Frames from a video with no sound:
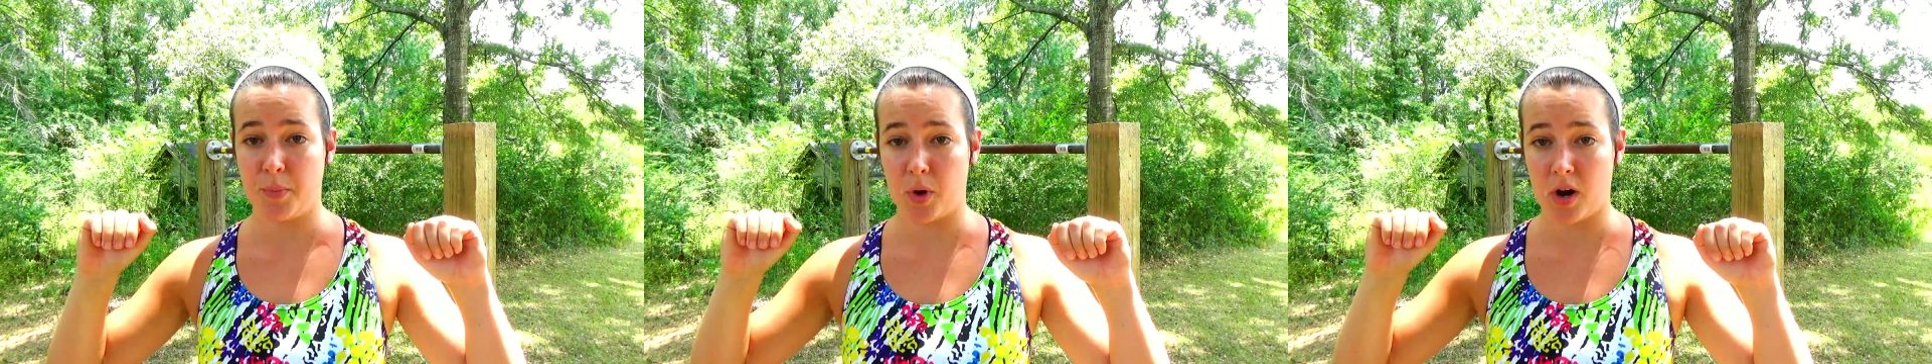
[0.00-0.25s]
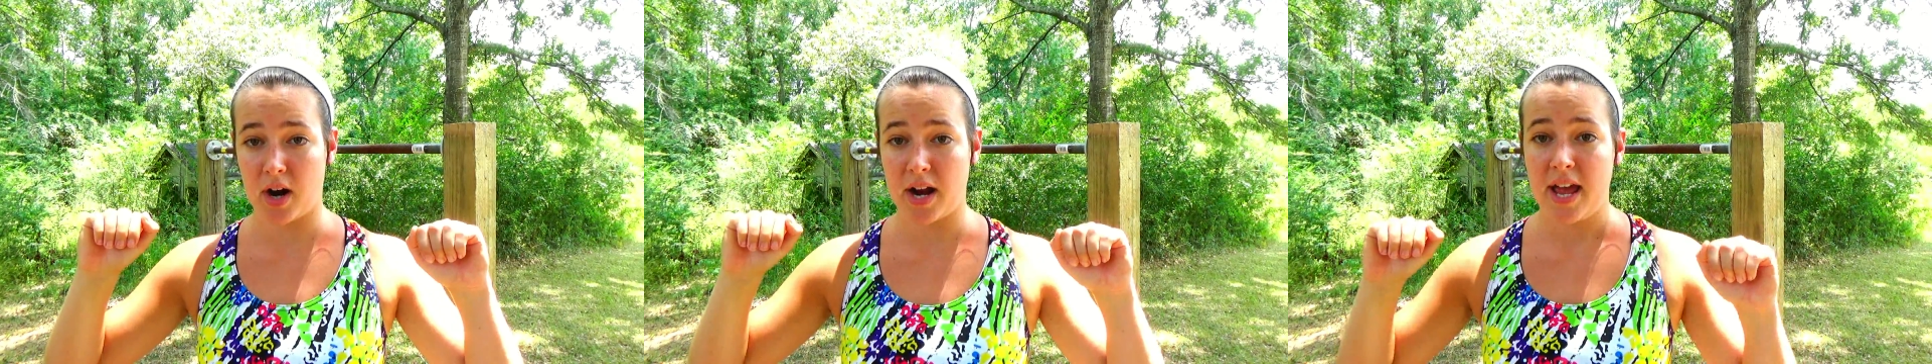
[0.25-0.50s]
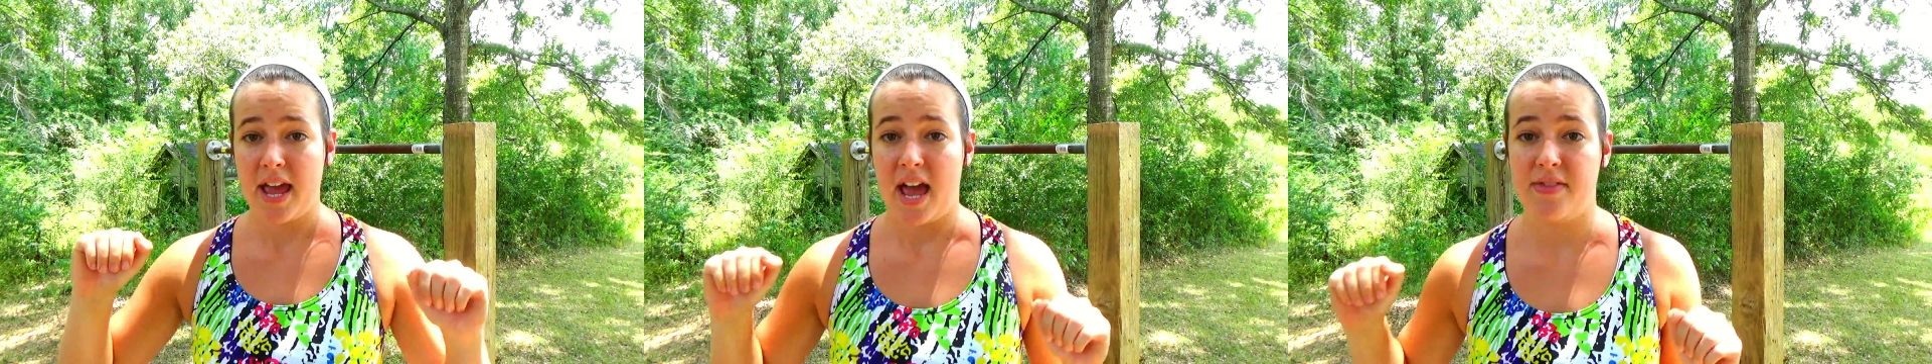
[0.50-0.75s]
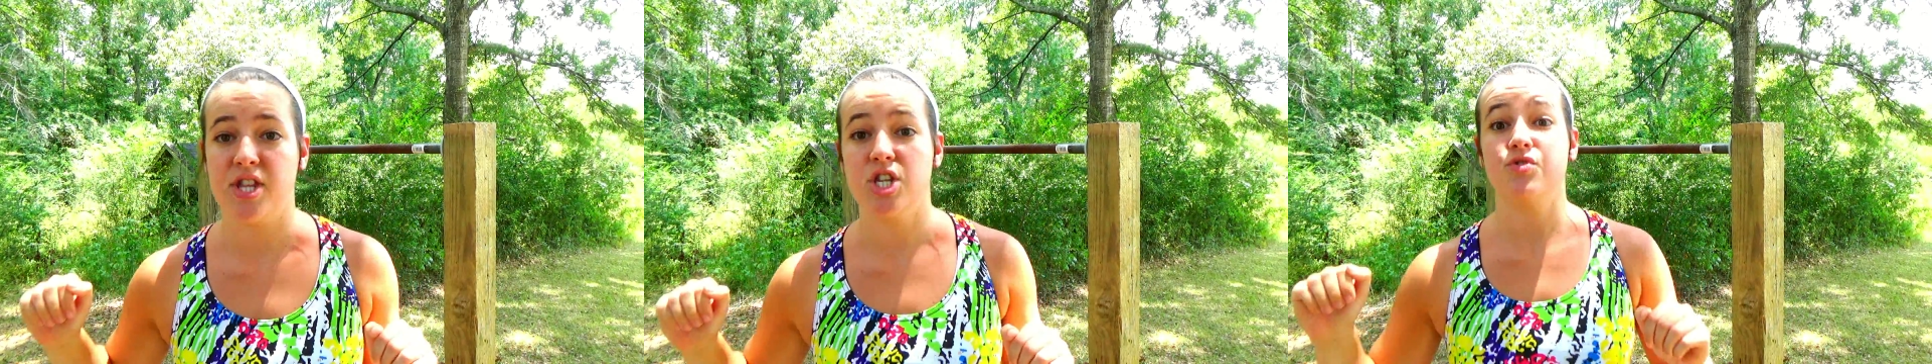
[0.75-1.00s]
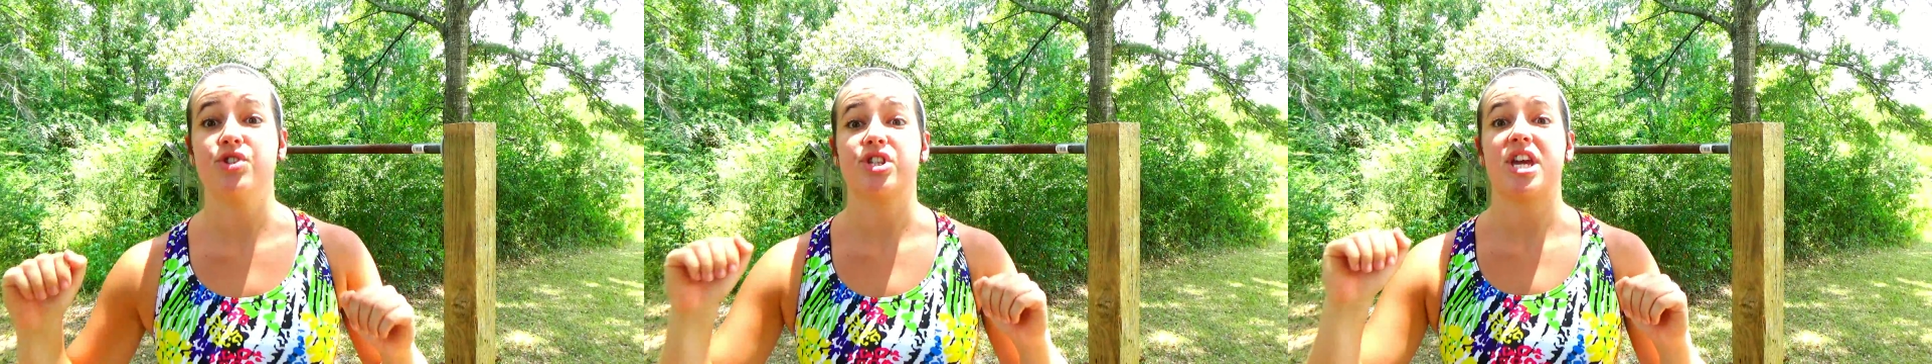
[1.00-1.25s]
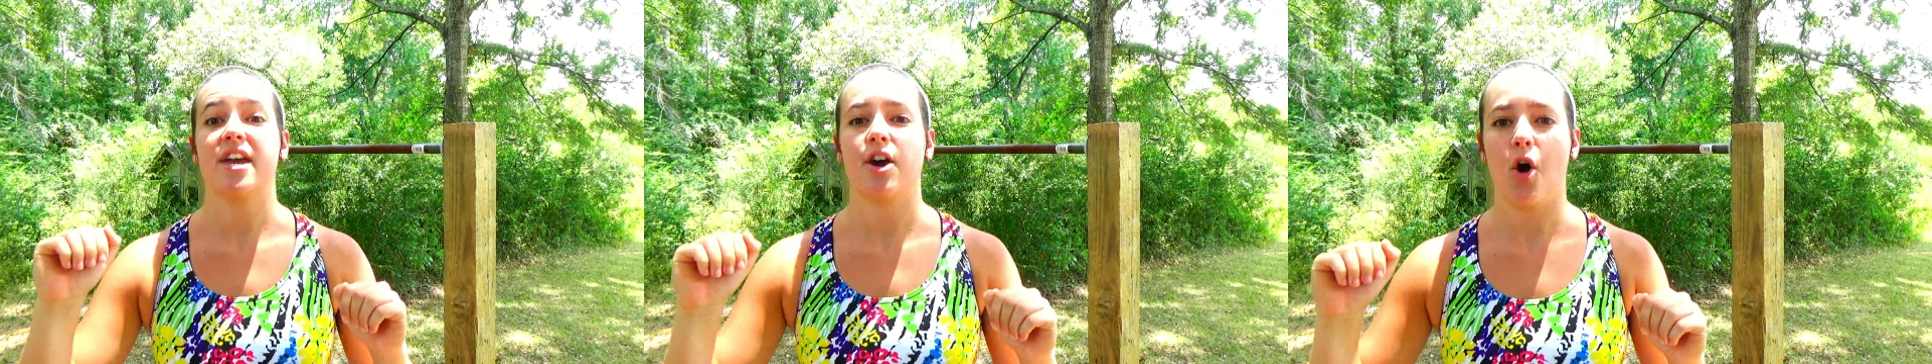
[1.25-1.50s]
bar, and then you just
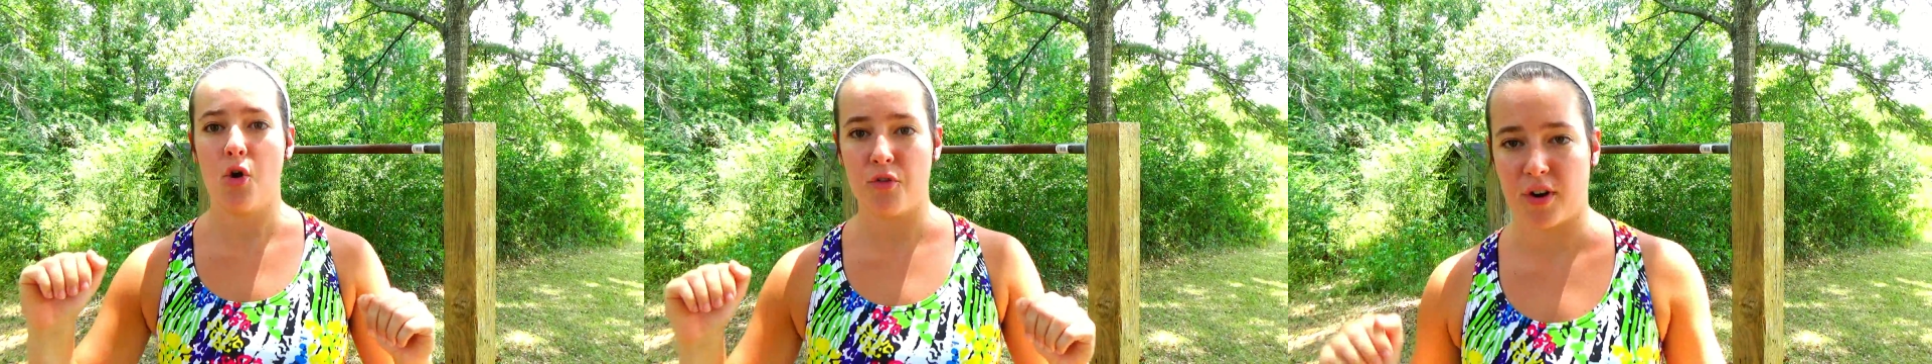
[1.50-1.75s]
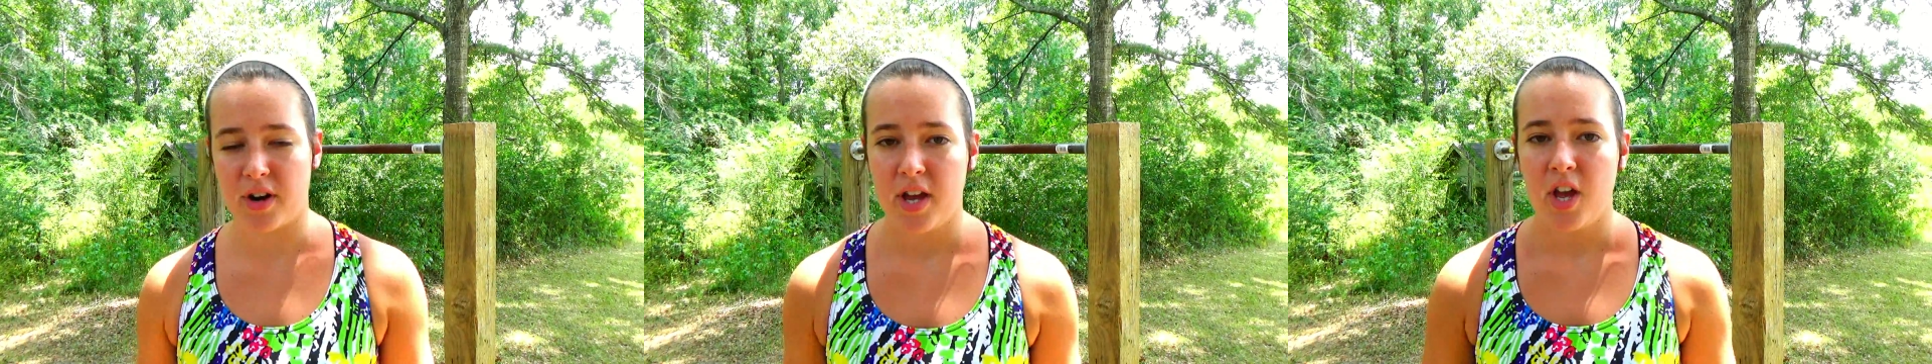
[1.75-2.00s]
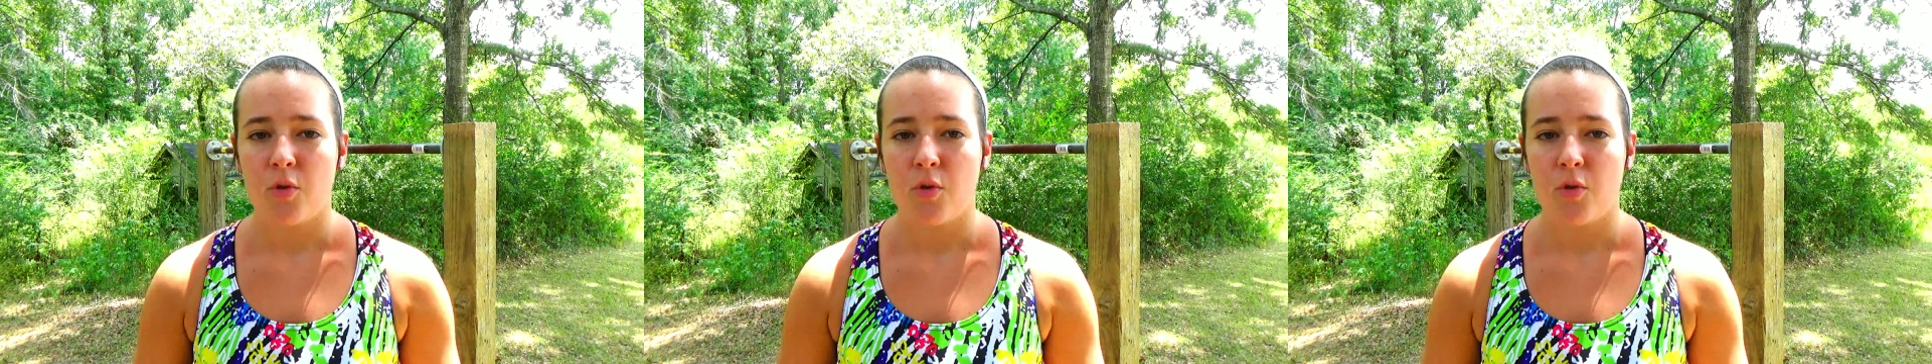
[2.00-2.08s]
kick over.